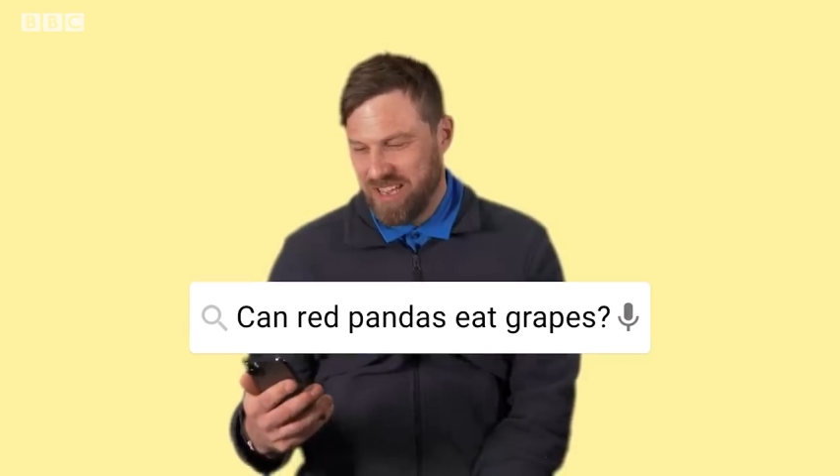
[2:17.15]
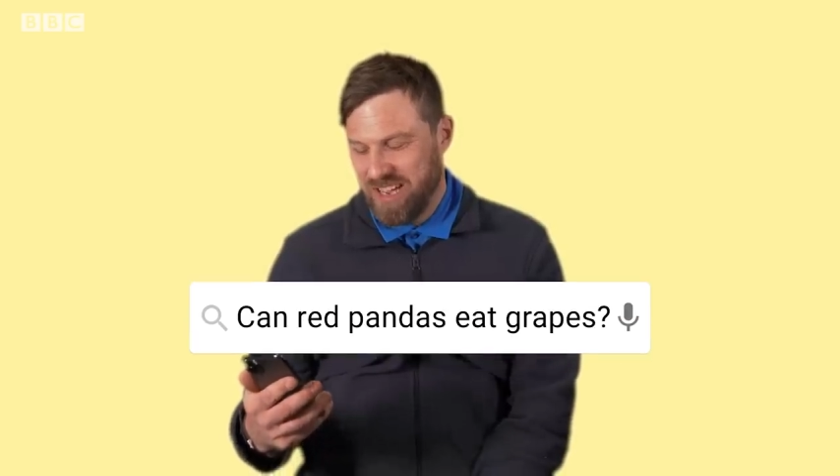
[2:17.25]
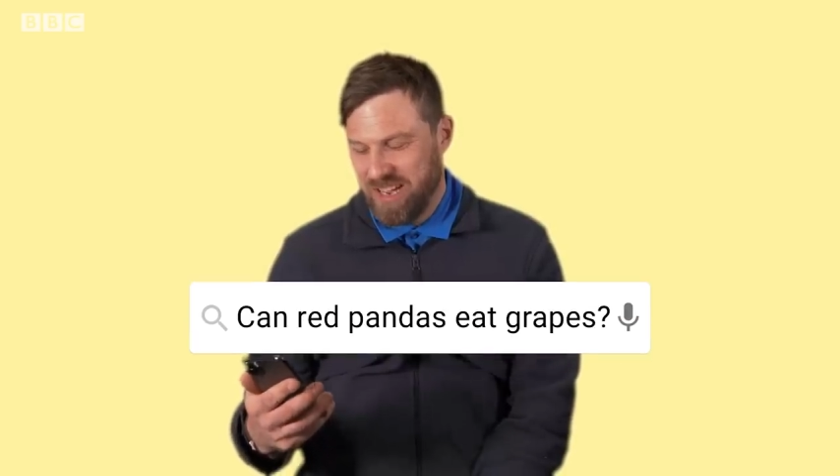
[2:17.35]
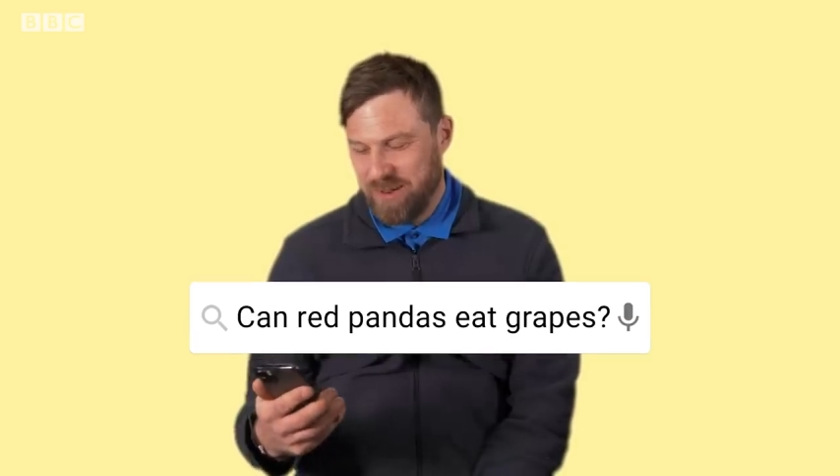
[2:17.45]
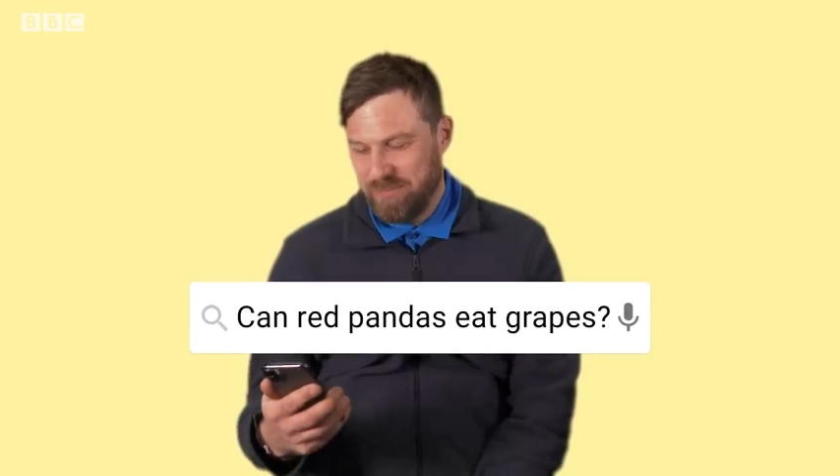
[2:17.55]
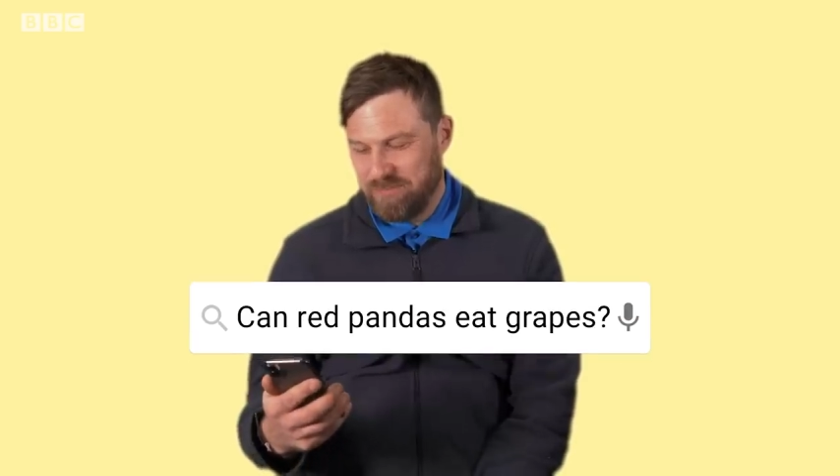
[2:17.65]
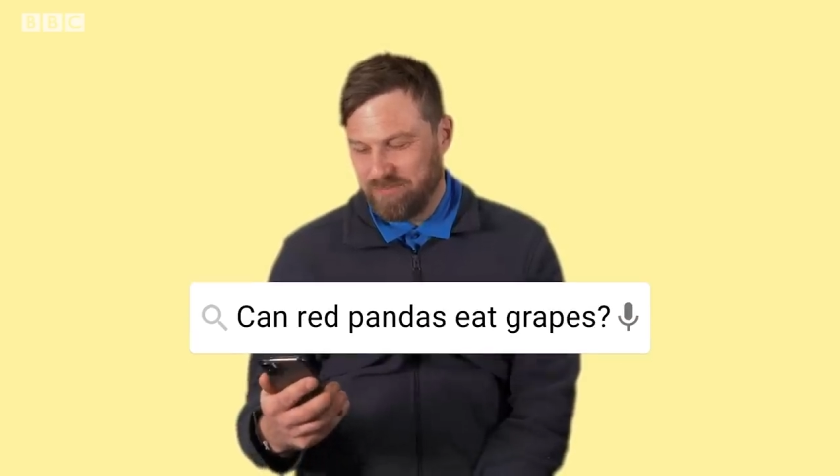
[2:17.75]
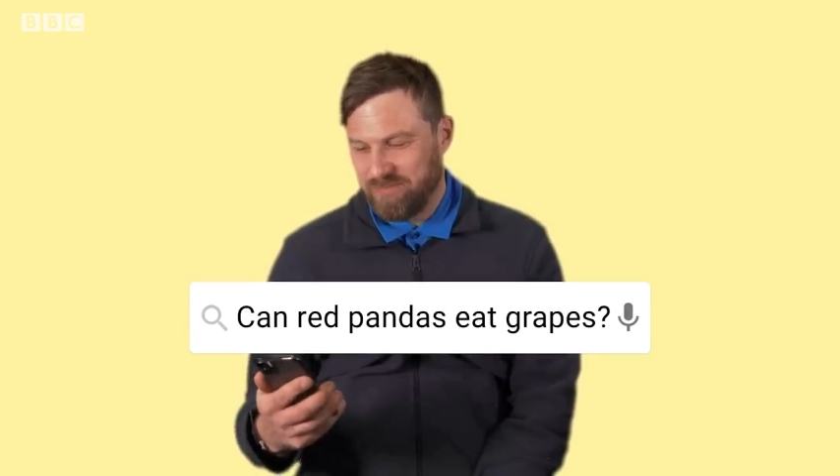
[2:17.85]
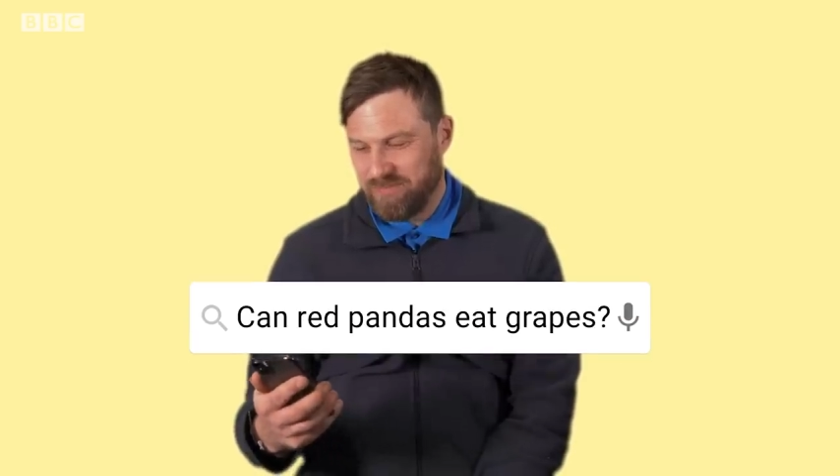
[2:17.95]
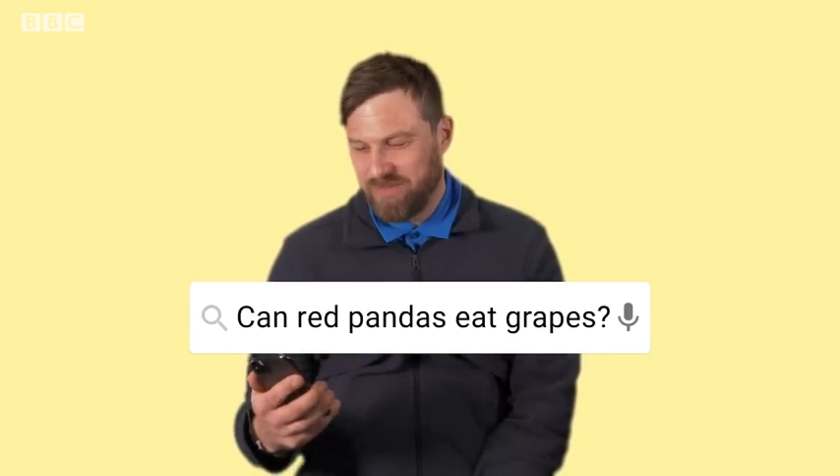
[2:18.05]

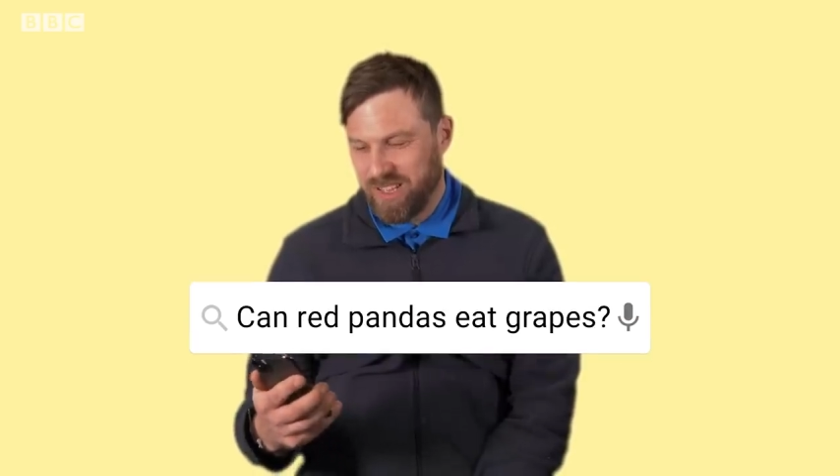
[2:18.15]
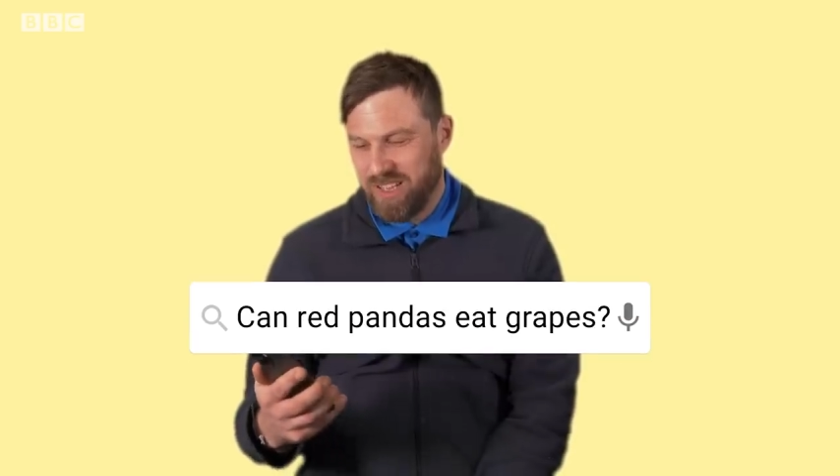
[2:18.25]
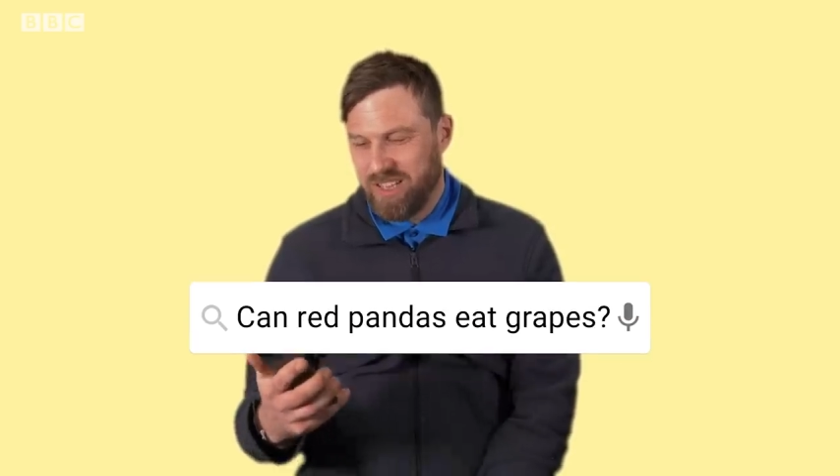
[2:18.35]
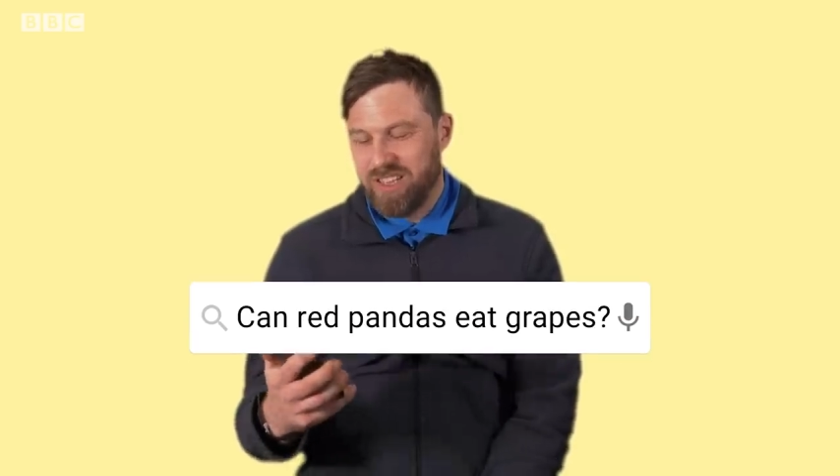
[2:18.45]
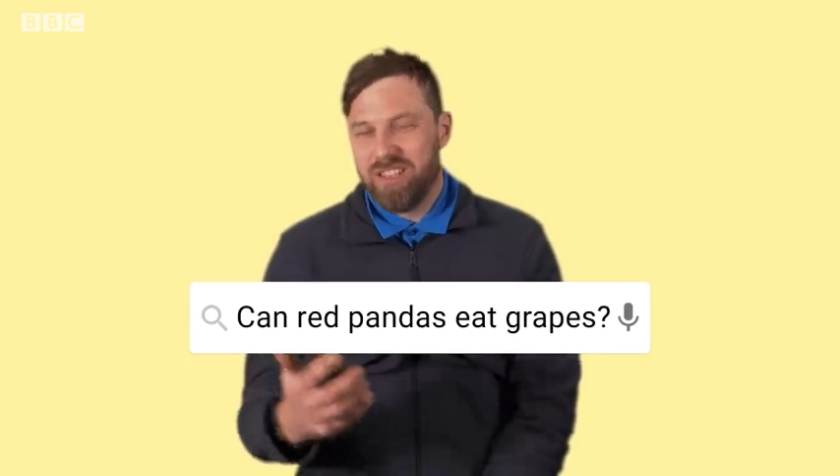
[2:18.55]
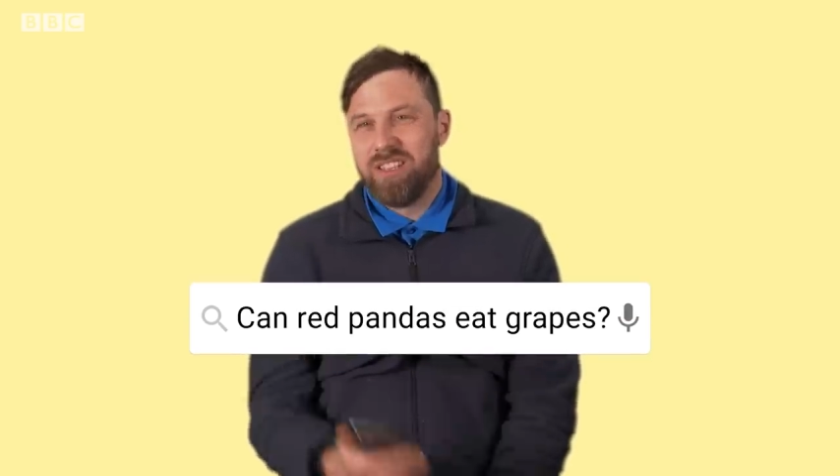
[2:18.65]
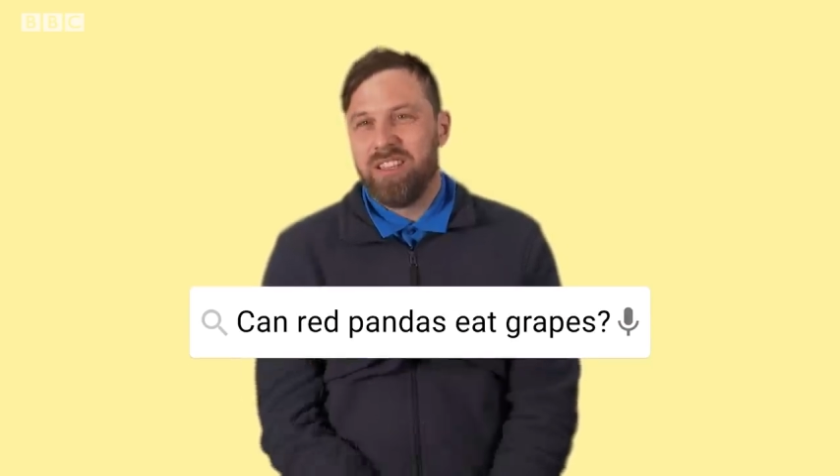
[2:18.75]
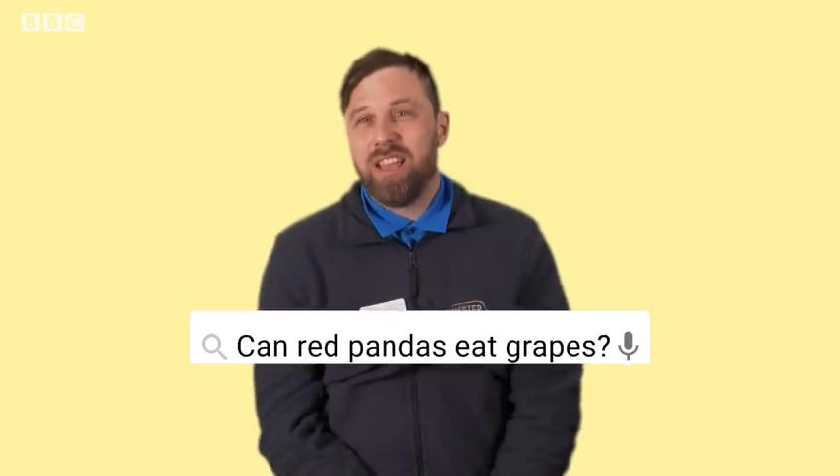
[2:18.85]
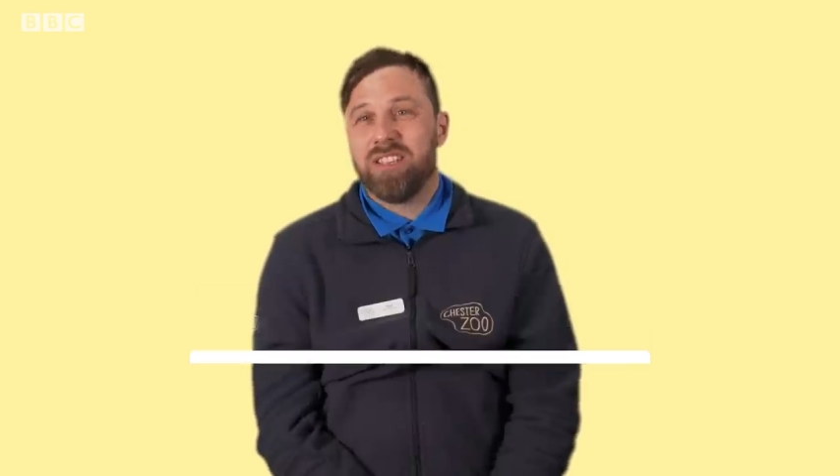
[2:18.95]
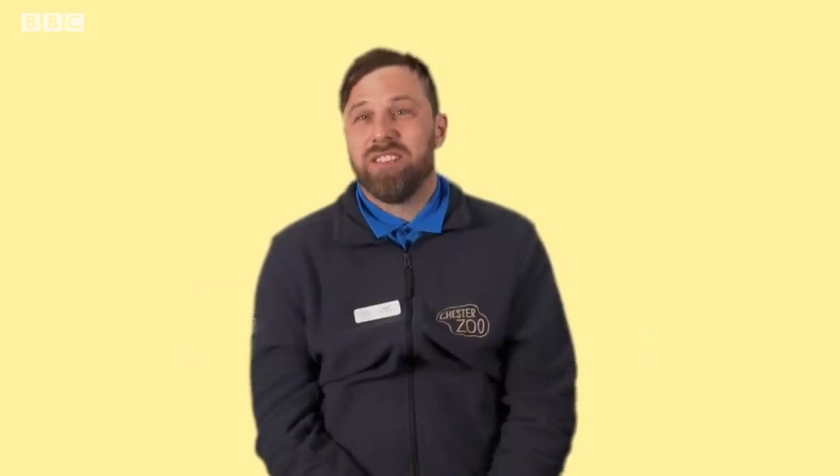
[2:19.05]
Um,
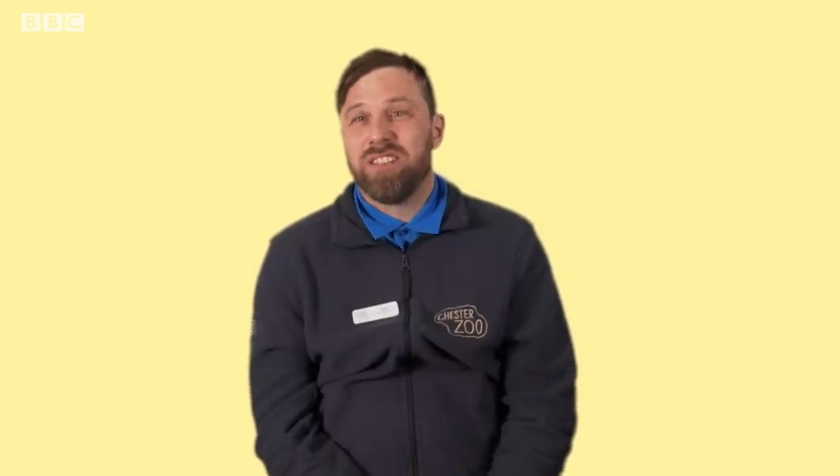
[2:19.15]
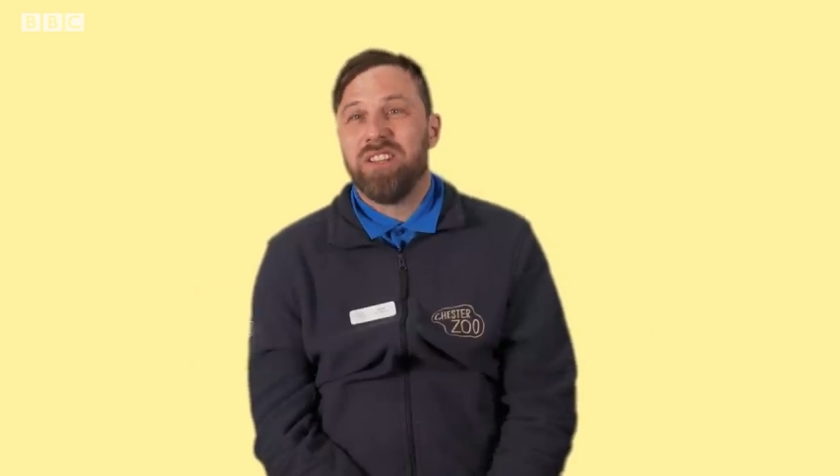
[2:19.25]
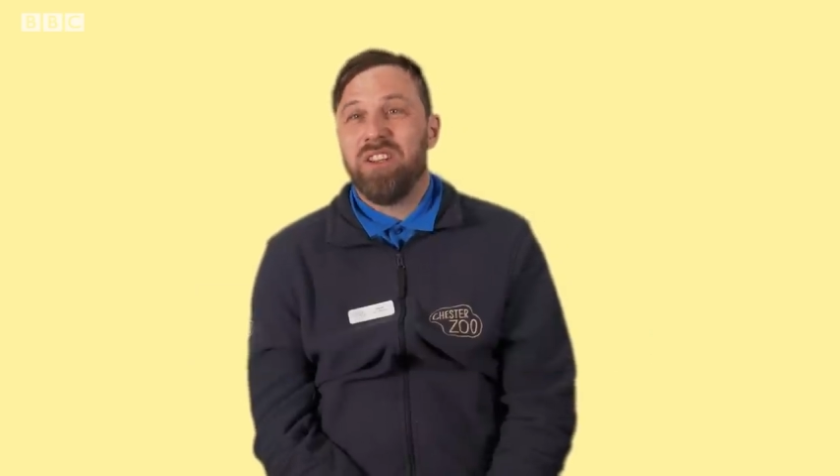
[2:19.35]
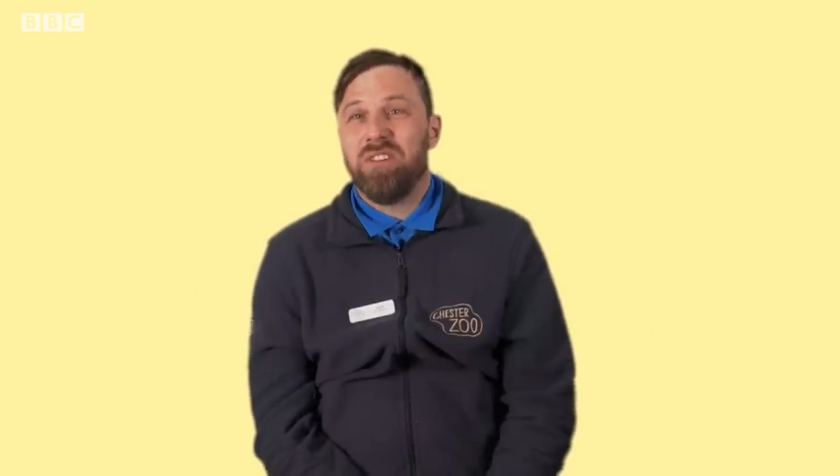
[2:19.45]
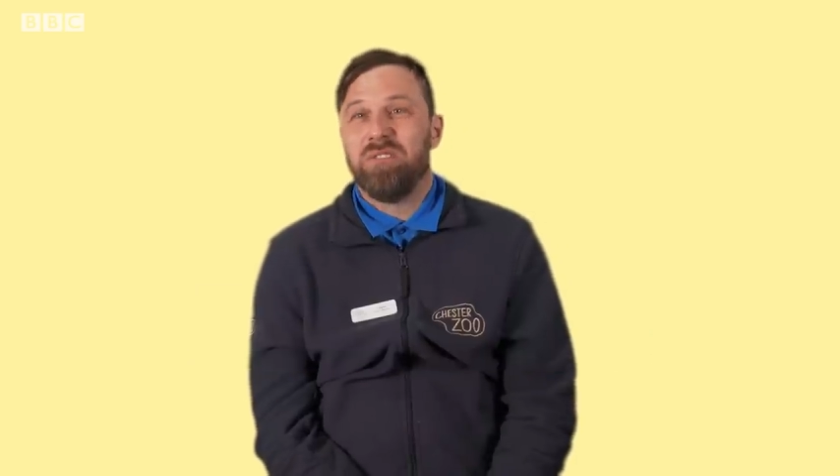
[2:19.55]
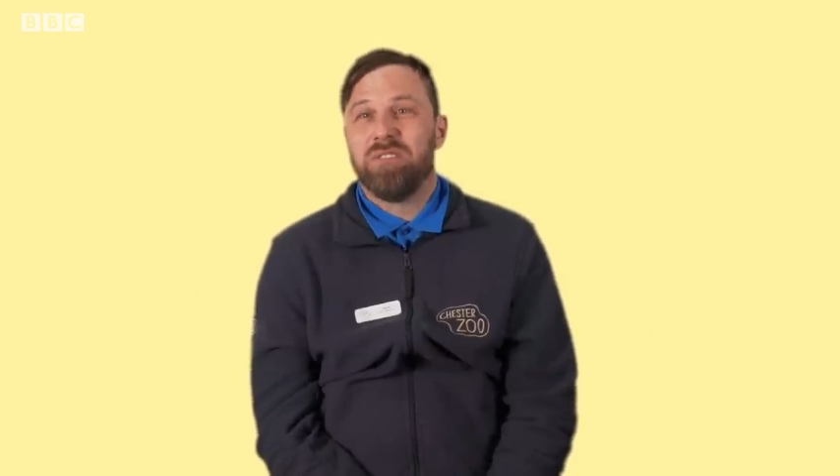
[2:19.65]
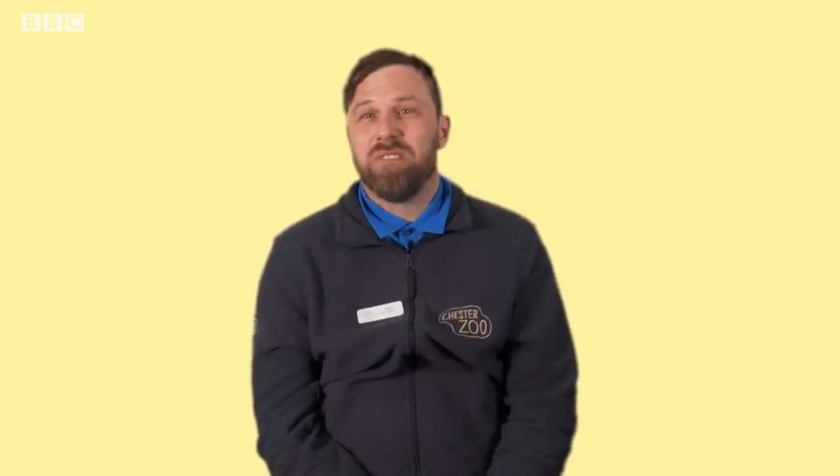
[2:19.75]
yes, they do.